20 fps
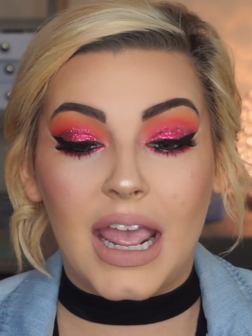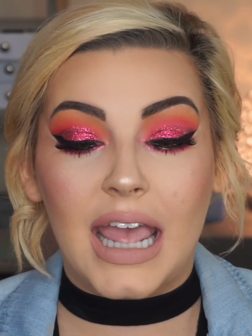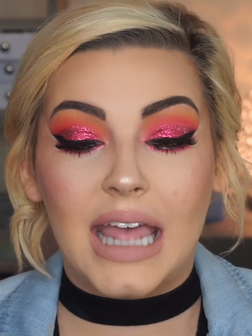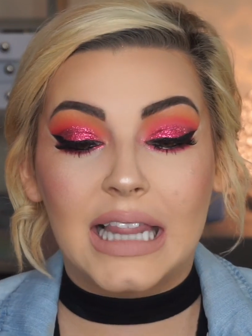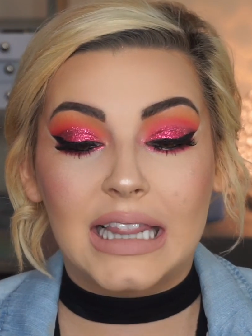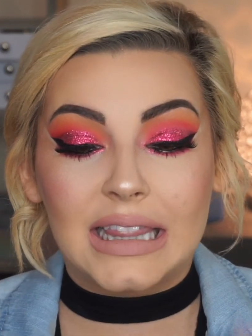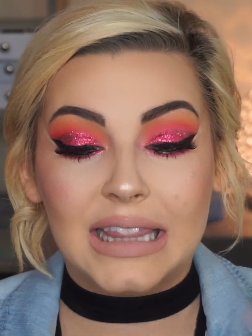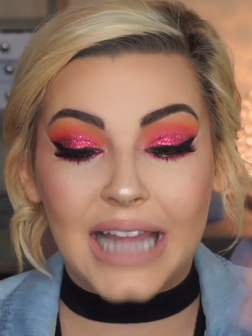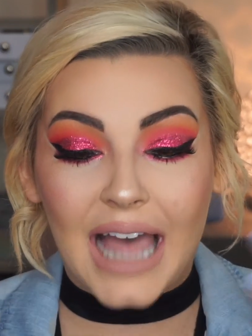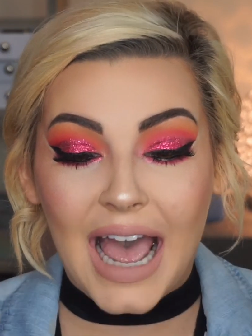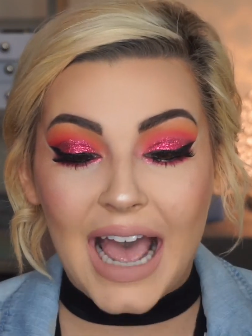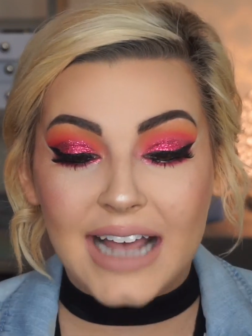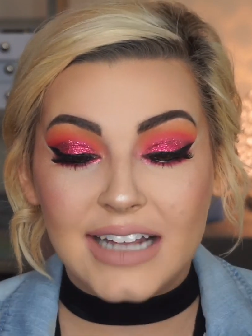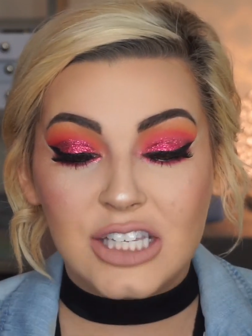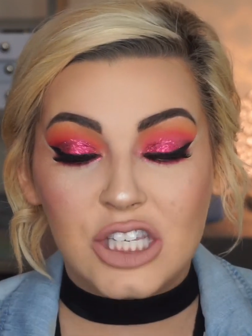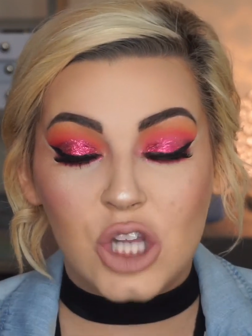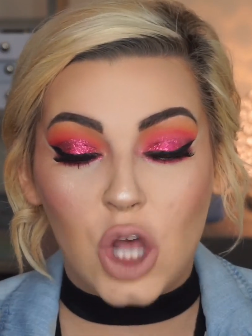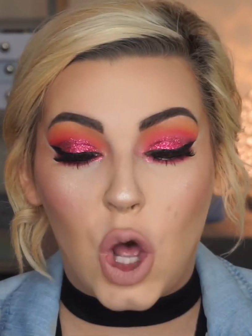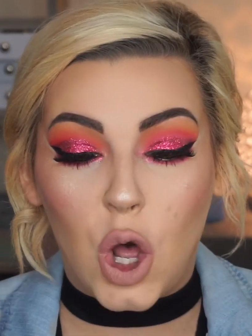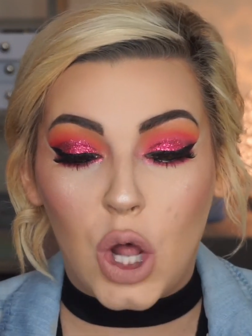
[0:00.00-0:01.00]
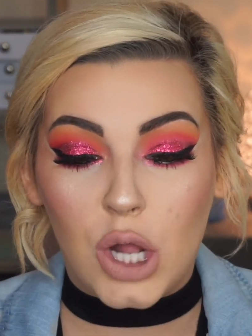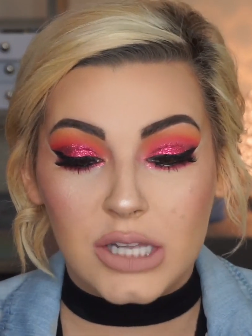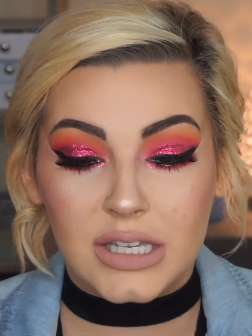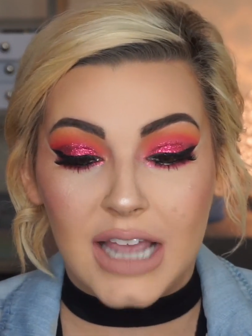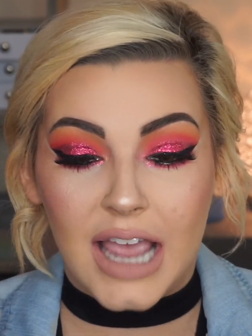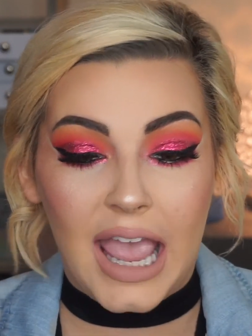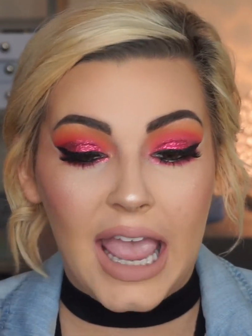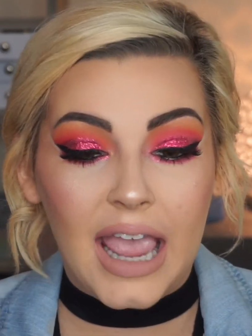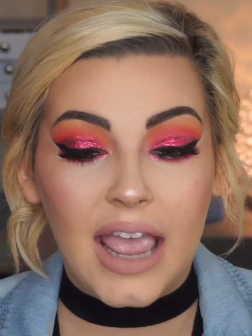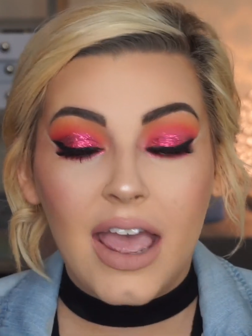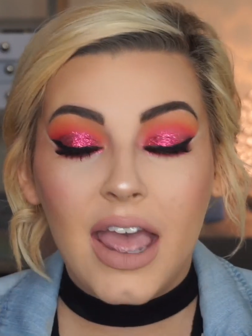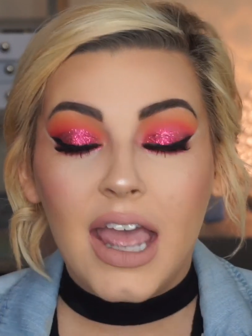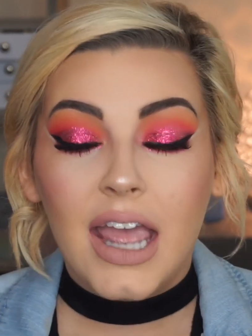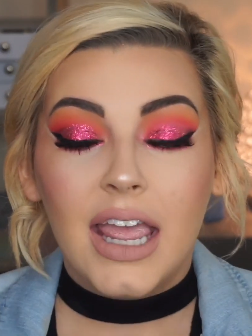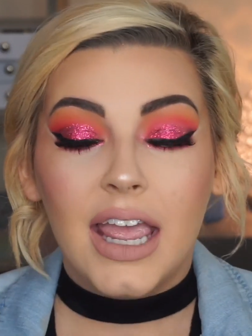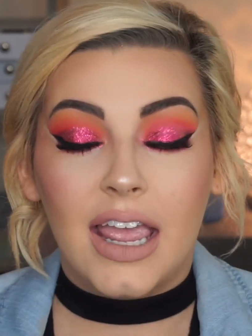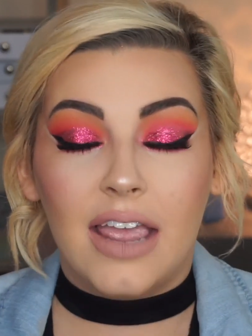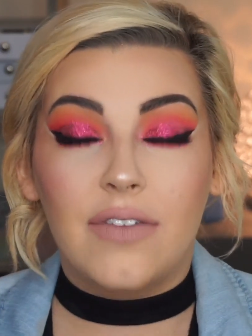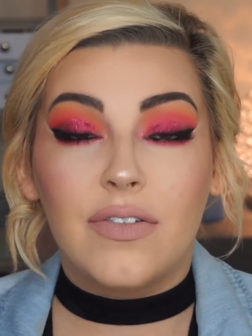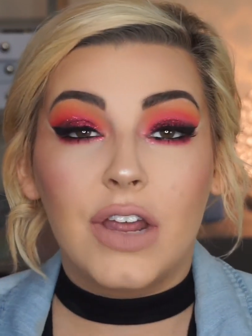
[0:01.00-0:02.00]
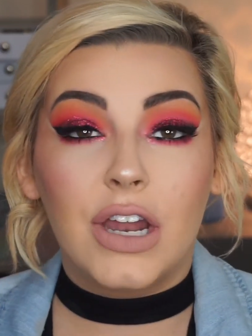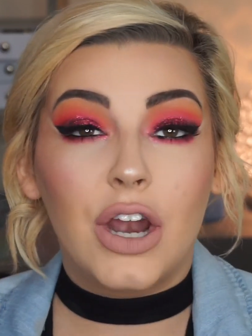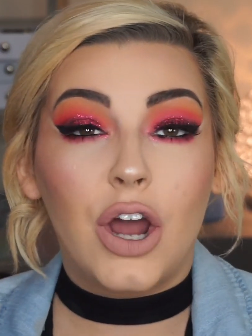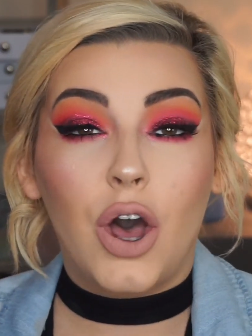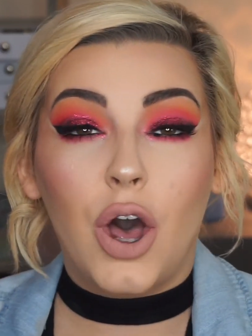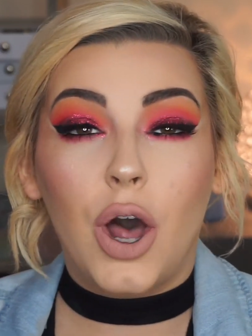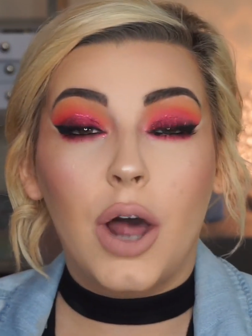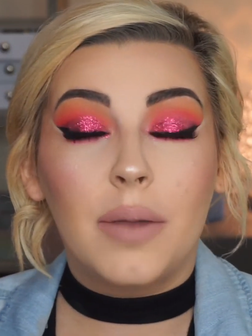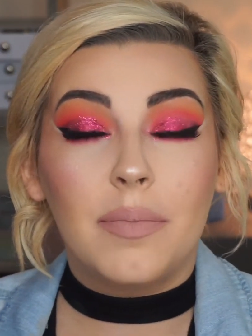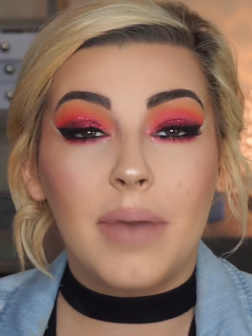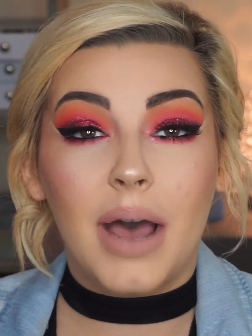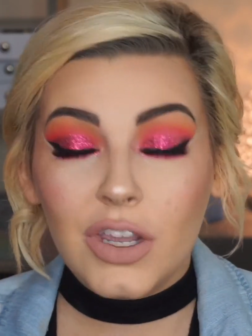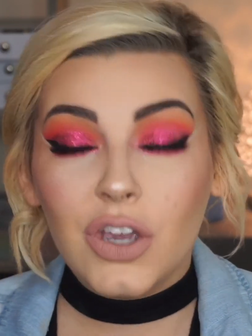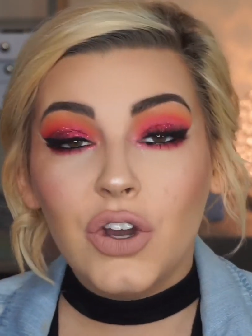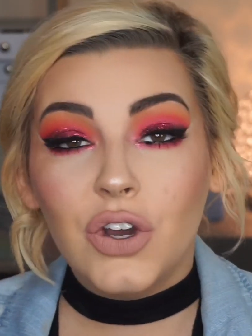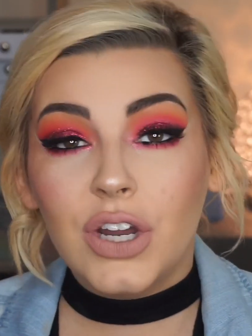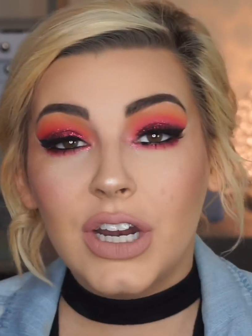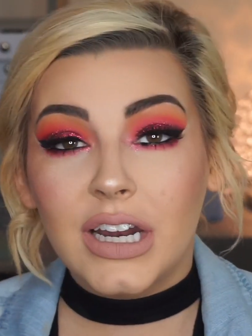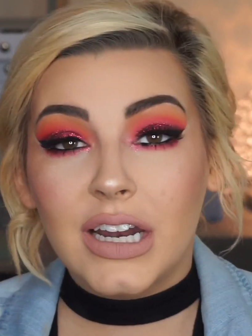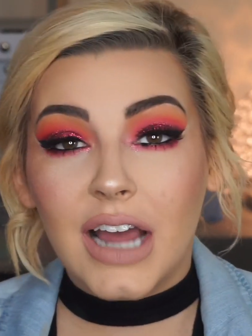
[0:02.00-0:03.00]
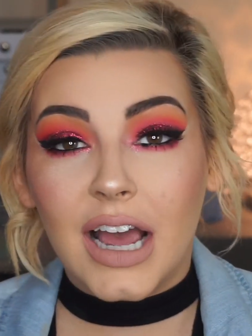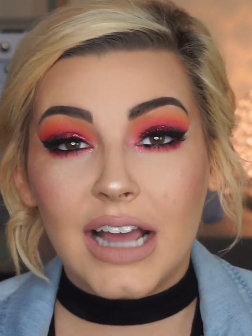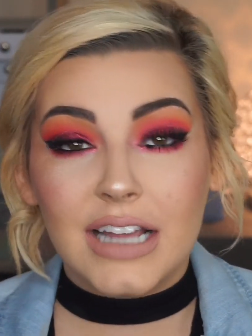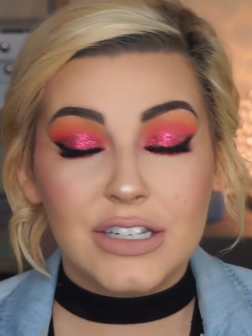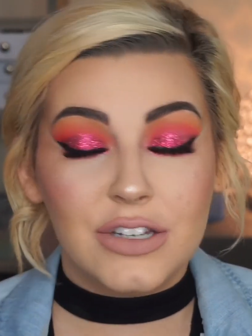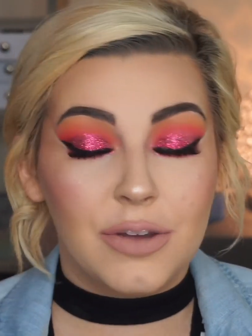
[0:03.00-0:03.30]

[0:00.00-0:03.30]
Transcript: It lasts all day, even on my hooded eyes.